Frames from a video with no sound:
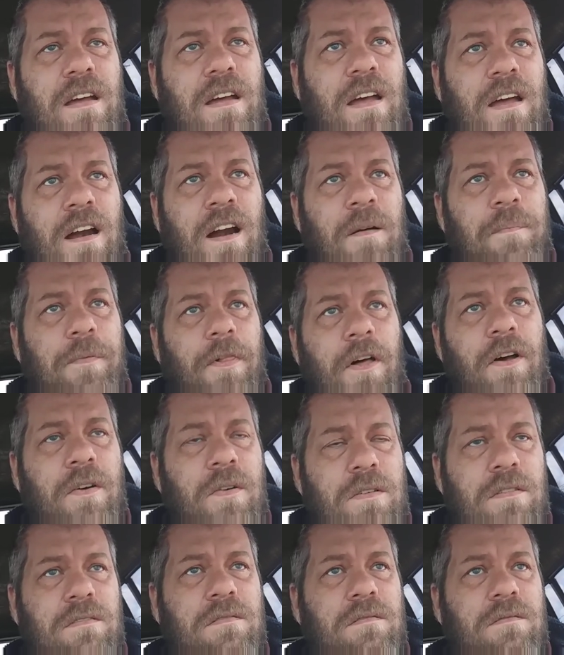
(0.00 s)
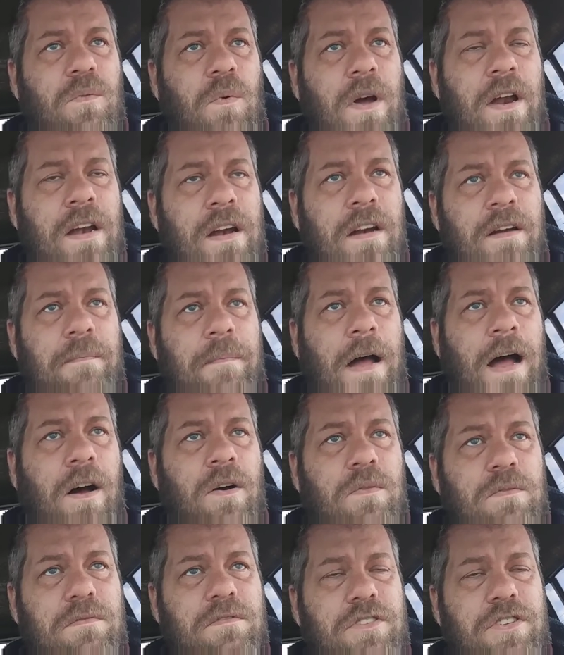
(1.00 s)
Hit upload and waited about
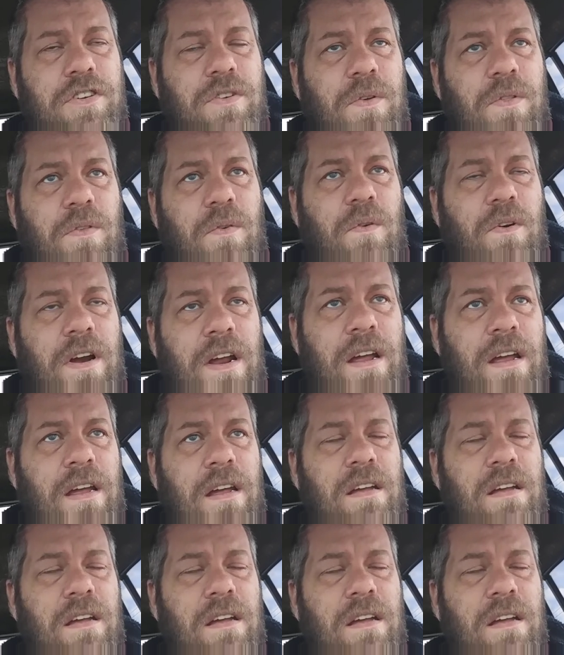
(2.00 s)
two, three